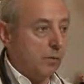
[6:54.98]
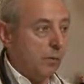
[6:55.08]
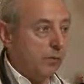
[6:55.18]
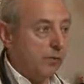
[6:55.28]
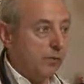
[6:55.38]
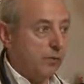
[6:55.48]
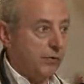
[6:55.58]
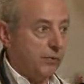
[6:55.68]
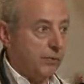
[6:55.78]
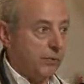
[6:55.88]
We use the
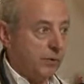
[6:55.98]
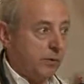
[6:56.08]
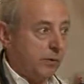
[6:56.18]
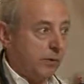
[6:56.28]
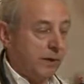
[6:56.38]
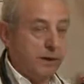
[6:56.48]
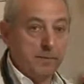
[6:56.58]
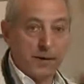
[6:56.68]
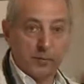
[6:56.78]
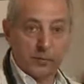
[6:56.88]
system to
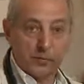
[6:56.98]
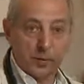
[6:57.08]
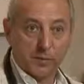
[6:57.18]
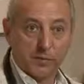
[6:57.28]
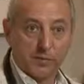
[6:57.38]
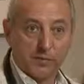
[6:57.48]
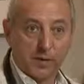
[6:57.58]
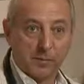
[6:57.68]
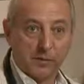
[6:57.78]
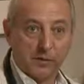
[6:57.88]
email prescriptions to
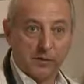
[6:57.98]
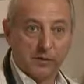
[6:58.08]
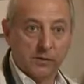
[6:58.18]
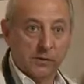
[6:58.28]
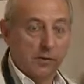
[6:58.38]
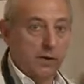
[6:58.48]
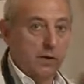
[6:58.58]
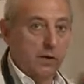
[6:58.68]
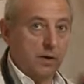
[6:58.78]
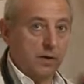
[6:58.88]
pharmacies
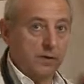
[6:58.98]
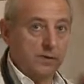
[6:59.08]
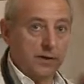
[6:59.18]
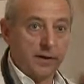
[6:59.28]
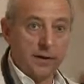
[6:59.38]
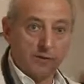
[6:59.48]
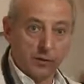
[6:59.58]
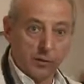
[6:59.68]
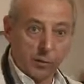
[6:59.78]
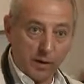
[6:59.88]
instead of
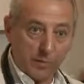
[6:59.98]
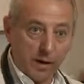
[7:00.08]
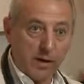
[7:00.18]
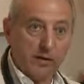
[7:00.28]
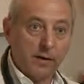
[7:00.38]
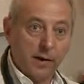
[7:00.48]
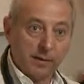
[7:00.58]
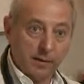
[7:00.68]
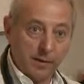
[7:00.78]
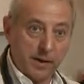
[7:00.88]
having to write them out, hand
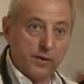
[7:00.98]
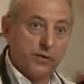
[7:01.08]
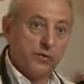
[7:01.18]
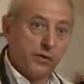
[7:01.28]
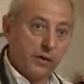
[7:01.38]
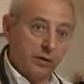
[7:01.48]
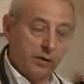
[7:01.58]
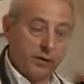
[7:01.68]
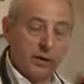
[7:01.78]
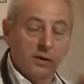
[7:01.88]
them to patients. They
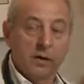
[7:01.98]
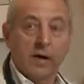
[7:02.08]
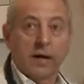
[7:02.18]
go there,